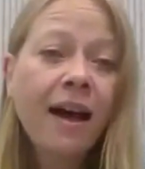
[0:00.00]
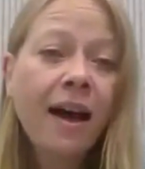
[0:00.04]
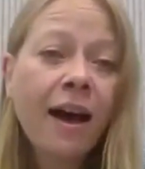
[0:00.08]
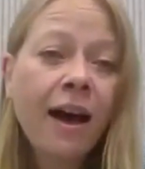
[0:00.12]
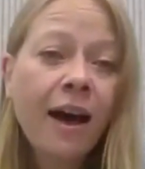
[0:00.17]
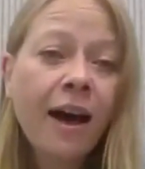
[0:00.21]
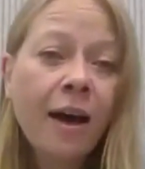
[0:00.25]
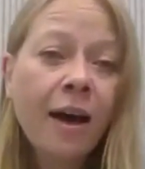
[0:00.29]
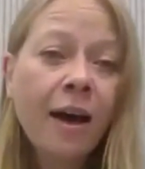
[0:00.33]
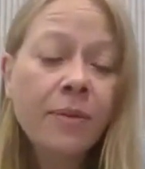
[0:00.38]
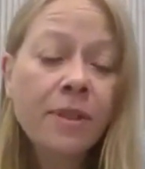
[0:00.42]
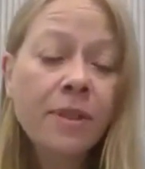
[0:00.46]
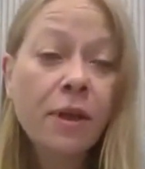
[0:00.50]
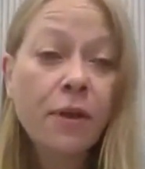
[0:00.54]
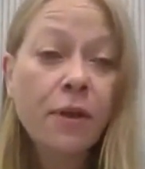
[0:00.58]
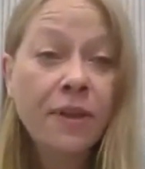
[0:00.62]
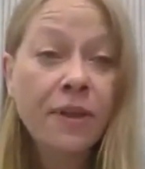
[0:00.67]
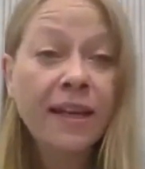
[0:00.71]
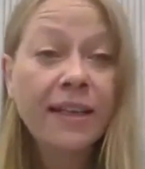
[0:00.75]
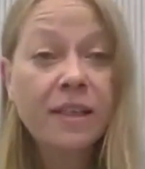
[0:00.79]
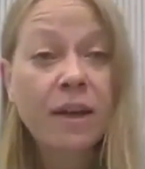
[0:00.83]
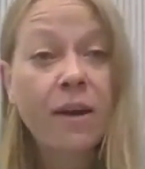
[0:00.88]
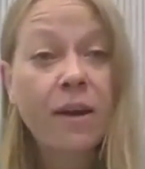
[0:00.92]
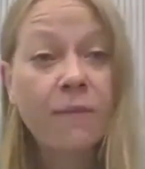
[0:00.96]
So
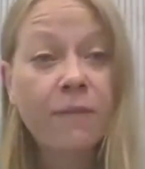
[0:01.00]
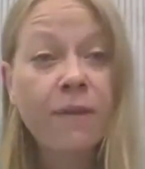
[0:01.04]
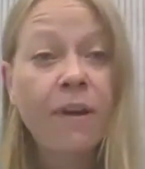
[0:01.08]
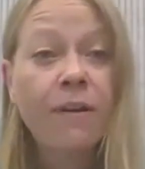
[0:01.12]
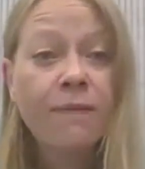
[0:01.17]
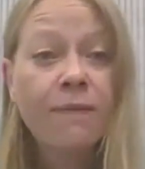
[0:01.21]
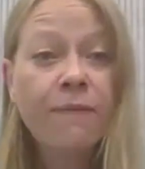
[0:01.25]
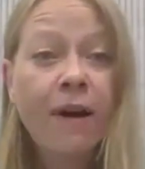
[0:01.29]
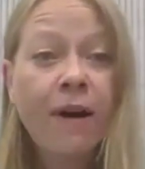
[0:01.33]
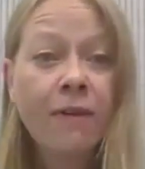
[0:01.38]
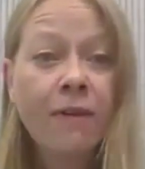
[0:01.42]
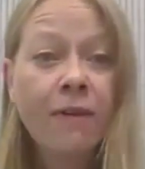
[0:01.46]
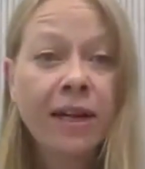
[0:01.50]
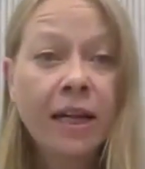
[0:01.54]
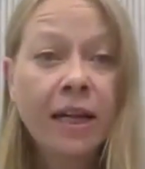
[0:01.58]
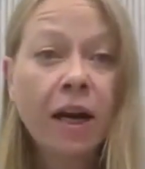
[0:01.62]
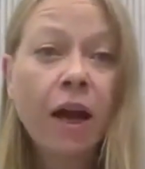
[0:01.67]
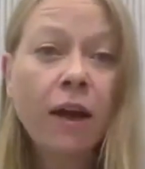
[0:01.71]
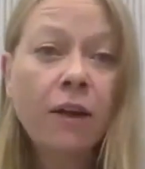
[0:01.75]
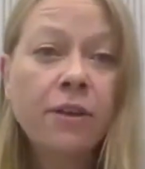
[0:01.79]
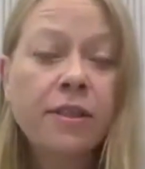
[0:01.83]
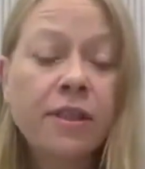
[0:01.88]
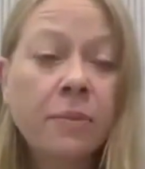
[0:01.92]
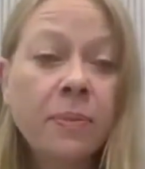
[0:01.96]
things are very, very
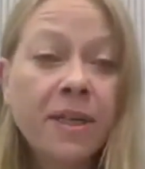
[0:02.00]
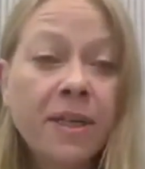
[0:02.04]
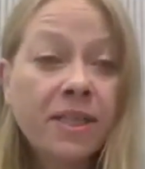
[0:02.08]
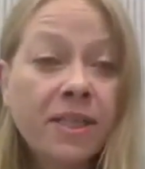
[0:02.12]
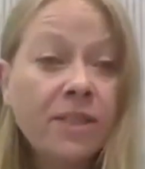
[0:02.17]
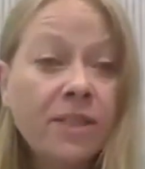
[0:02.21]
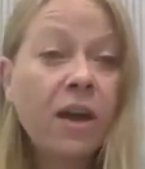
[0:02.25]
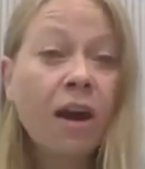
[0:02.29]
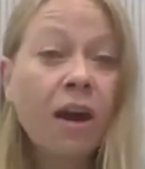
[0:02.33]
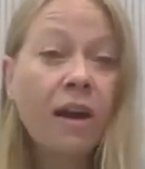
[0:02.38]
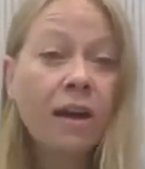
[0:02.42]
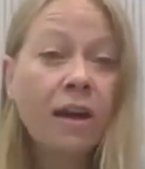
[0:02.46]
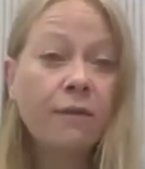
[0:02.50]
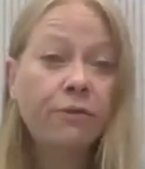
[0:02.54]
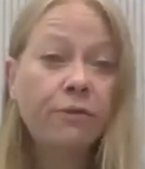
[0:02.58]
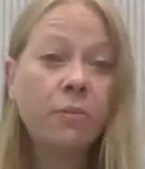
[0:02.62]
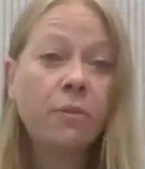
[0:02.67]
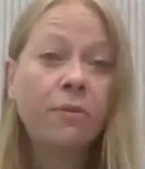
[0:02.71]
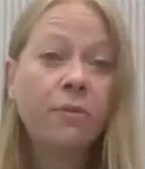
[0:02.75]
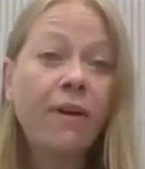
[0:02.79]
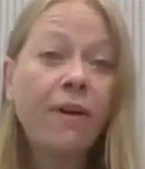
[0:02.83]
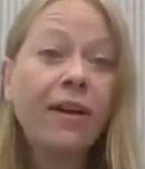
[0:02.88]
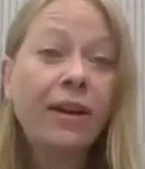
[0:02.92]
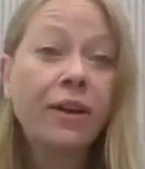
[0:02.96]
close, and we're starting from
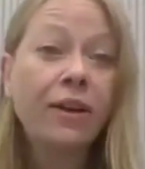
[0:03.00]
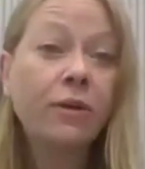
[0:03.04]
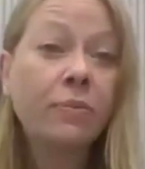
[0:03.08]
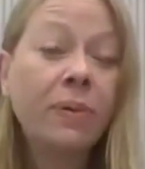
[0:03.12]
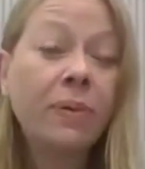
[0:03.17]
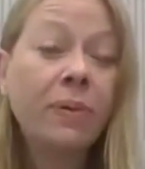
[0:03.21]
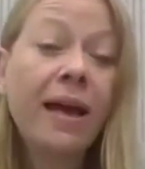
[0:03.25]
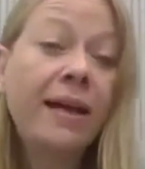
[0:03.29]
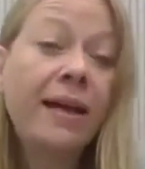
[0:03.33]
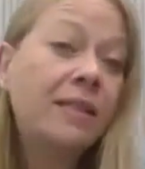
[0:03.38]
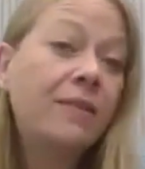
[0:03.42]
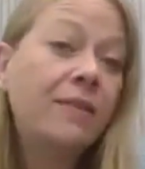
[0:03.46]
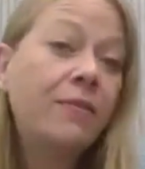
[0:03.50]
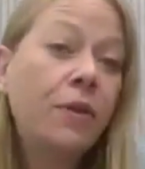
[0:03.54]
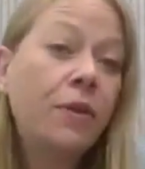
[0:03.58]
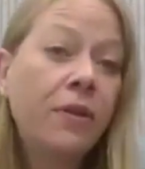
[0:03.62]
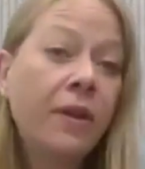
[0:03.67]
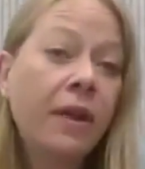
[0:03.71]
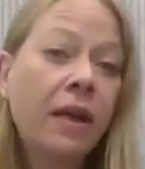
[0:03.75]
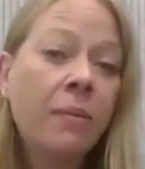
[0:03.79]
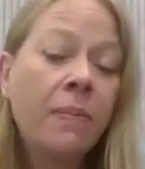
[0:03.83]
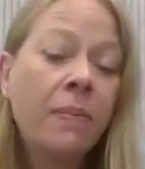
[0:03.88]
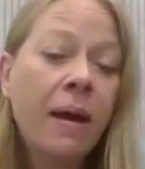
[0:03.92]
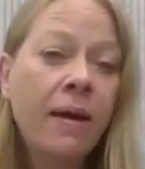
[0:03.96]
a very good place. If you
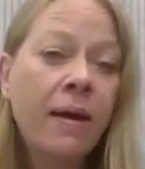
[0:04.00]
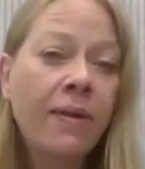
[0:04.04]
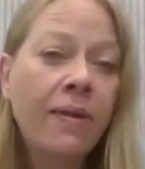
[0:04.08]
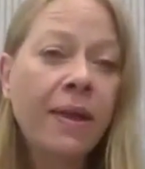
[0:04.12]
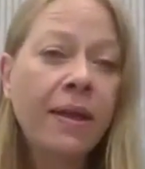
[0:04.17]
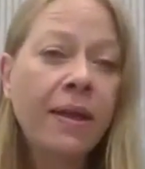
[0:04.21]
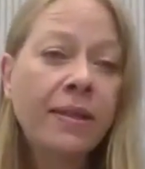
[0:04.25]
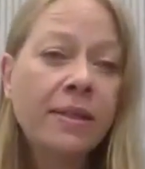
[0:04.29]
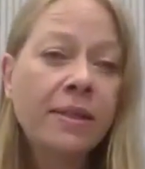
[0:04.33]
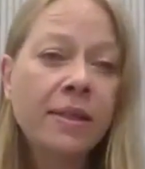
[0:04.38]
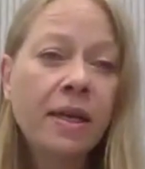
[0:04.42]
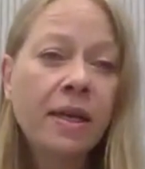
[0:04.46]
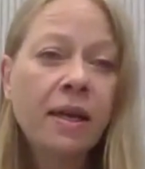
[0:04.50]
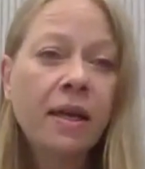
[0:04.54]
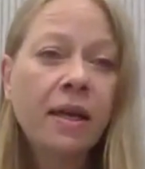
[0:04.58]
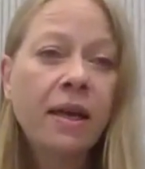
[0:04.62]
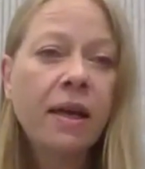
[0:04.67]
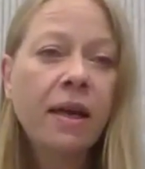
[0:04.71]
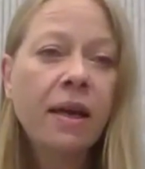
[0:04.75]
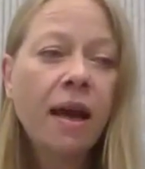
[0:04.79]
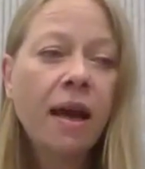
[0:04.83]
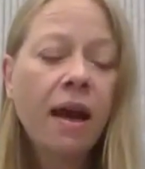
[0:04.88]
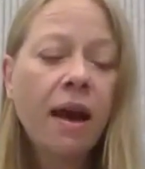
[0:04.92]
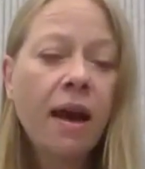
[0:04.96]
think about this
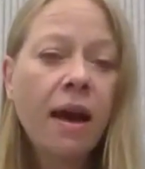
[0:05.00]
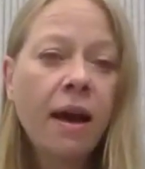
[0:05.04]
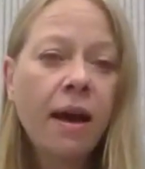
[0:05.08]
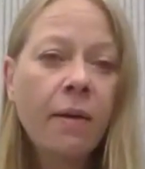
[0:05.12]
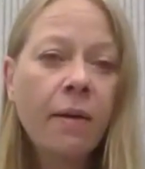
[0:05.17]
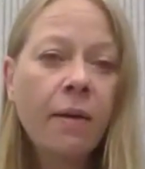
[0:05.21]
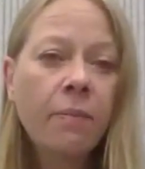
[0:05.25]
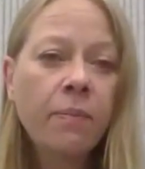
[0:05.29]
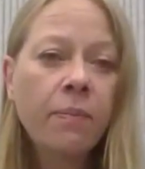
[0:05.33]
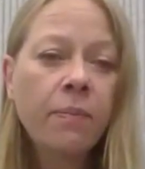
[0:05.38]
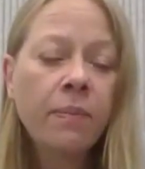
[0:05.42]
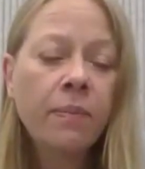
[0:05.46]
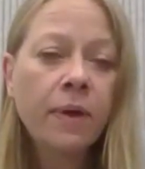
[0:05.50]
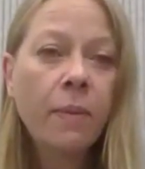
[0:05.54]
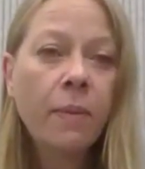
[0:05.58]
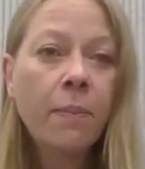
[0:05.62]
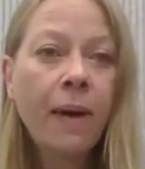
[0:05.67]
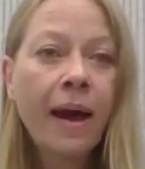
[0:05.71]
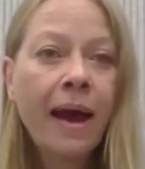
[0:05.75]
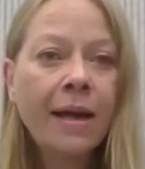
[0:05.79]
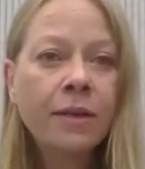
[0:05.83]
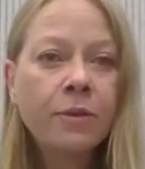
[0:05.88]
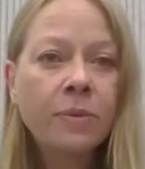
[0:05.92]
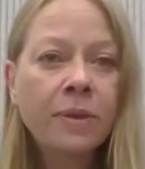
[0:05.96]

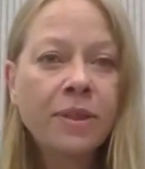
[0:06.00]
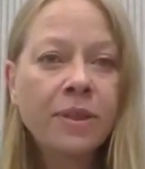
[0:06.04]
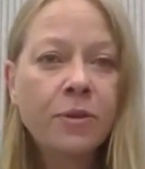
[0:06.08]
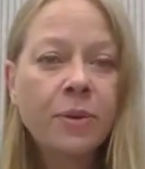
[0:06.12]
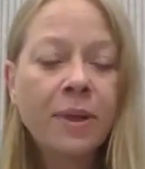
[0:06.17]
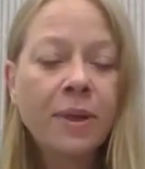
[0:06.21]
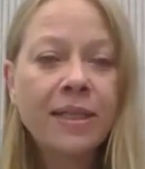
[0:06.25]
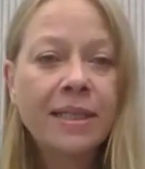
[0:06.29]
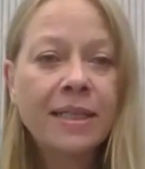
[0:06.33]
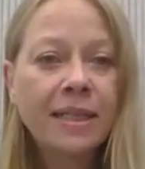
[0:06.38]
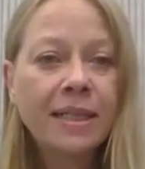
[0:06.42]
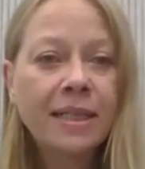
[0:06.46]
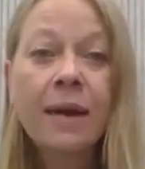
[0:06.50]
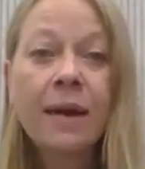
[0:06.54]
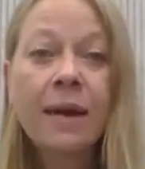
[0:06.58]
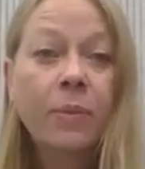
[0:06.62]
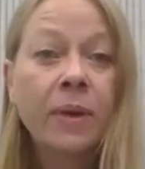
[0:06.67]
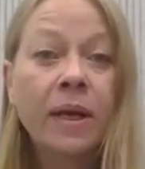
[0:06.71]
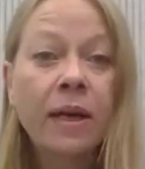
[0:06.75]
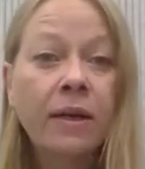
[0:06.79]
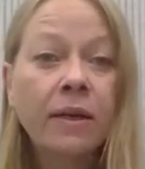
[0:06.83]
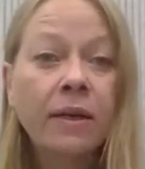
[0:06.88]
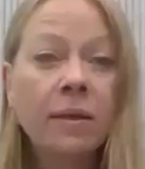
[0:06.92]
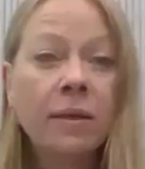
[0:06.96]
compared with 2010,
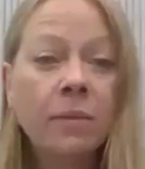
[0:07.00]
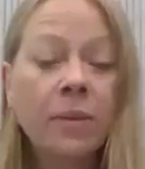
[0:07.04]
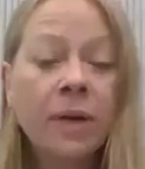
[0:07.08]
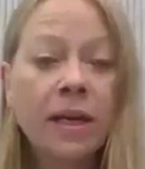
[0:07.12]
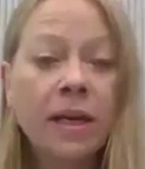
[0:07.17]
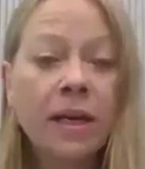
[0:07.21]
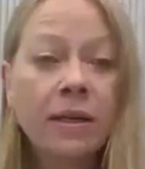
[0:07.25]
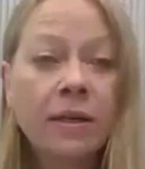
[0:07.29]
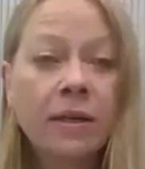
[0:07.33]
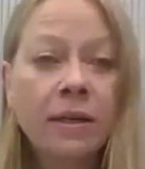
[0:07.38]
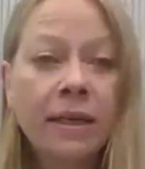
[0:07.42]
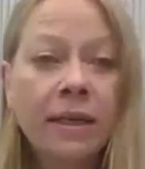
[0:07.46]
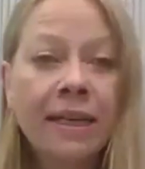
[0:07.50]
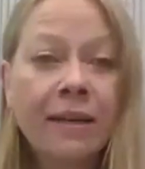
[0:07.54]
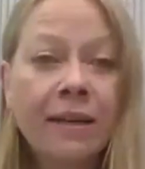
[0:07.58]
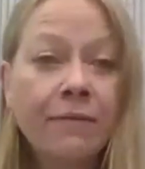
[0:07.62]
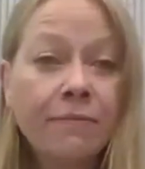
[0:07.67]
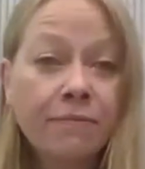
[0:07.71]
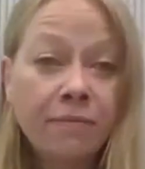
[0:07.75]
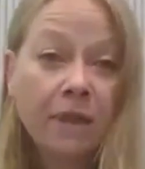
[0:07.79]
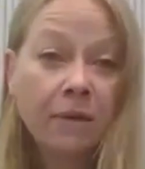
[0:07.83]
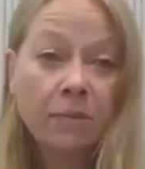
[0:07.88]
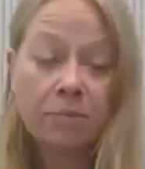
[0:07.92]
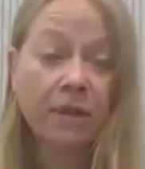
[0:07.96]
we are in a,
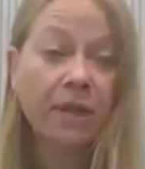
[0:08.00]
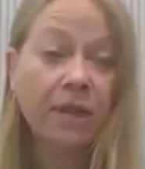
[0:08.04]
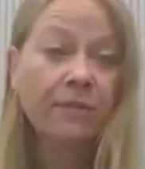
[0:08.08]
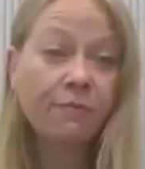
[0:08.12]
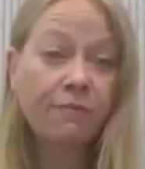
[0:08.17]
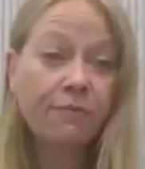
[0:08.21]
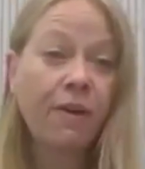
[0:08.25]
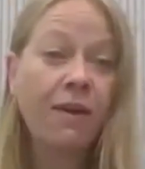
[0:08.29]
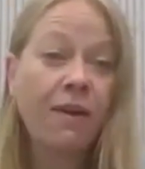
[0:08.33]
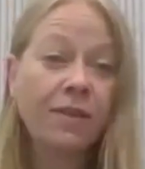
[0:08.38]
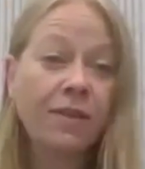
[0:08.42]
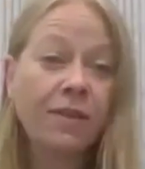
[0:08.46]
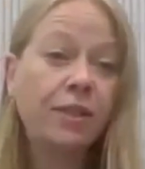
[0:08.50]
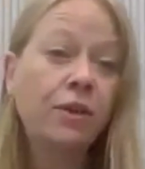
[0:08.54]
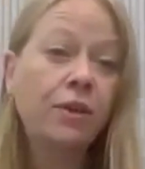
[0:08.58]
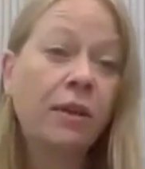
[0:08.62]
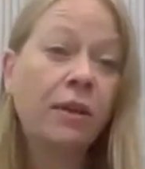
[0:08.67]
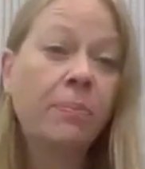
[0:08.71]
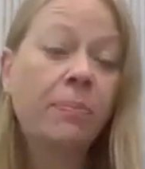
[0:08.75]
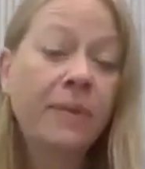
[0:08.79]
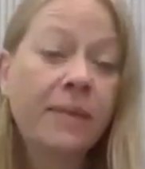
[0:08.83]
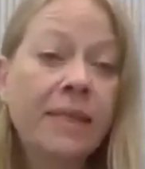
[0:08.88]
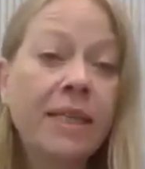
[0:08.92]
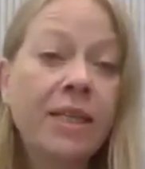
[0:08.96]
you know, a very
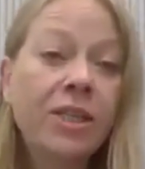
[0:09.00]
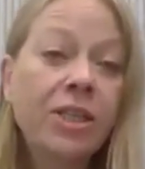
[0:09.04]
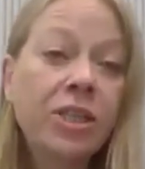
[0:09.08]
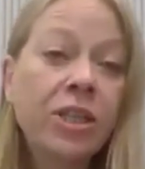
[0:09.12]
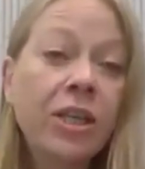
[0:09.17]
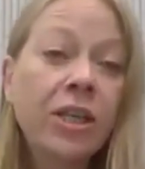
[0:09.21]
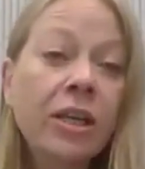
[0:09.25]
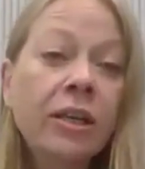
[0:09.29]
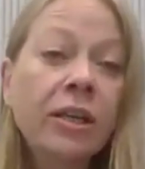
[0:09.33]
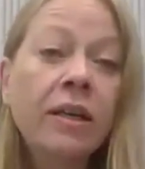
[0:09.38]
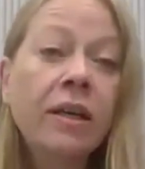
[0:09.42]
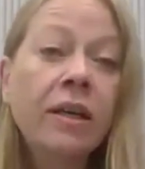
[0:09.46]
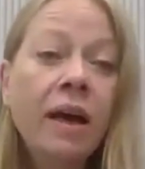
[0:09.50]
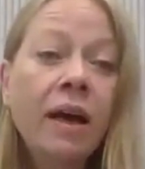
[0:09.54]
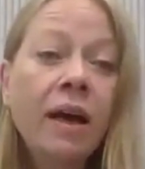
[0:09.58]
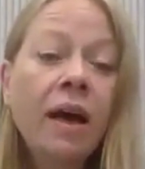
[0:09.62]
solid position.